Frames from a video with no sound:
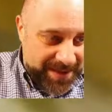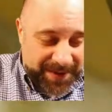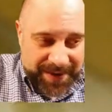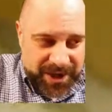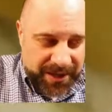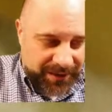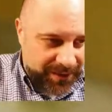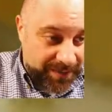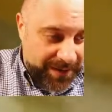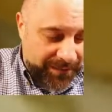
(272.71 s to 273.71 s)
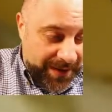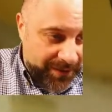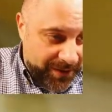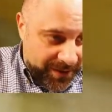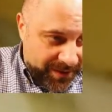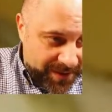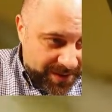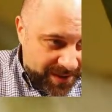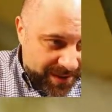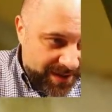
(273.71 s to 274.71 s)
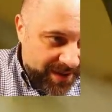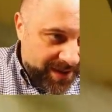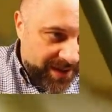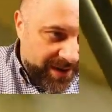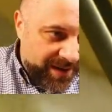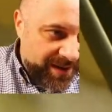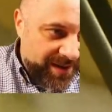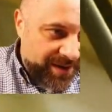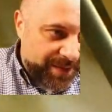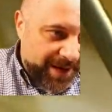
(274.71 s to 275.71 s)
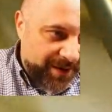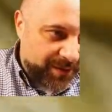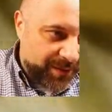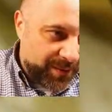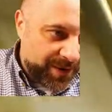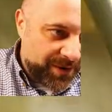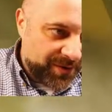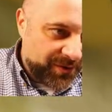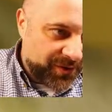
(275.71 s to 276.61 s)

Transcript: I mean, the chain alone can be $500 easily, uh, depending on what we want to do.